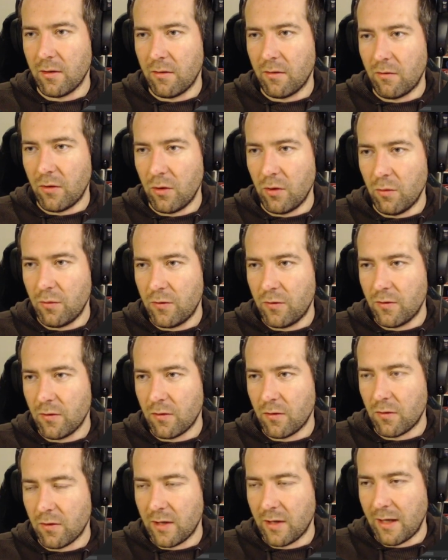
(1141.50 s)
groups
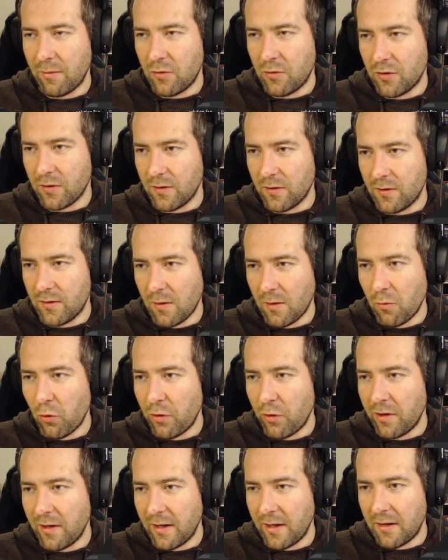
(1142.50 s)
or captures.
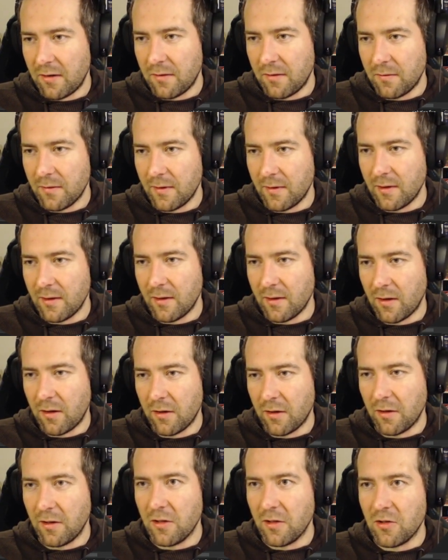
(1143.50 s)
Somewhere in there are
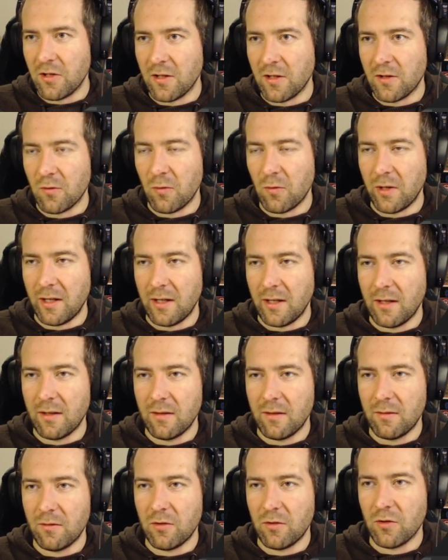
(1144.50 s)
the digits we
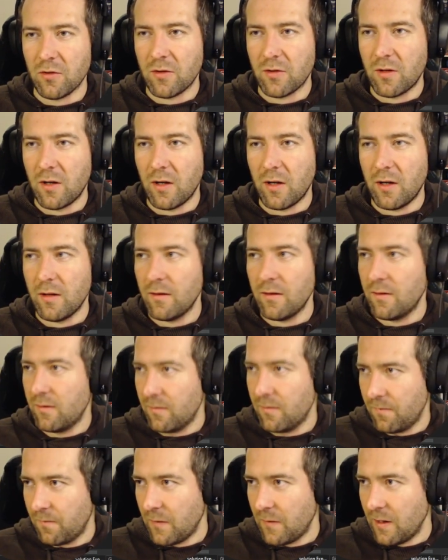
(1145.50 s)
just caught.
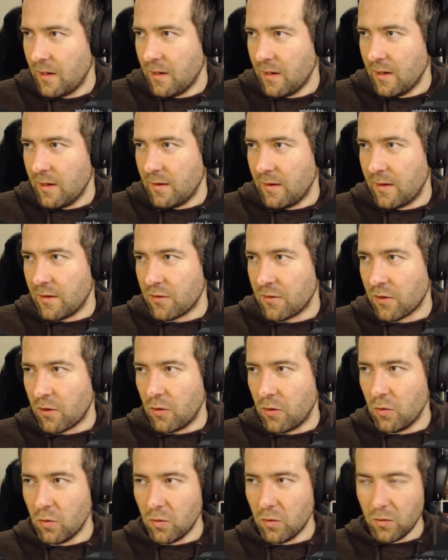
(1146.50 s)
There's a
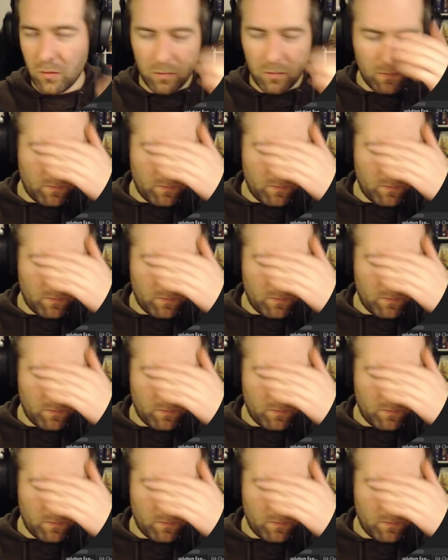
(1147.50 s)
cool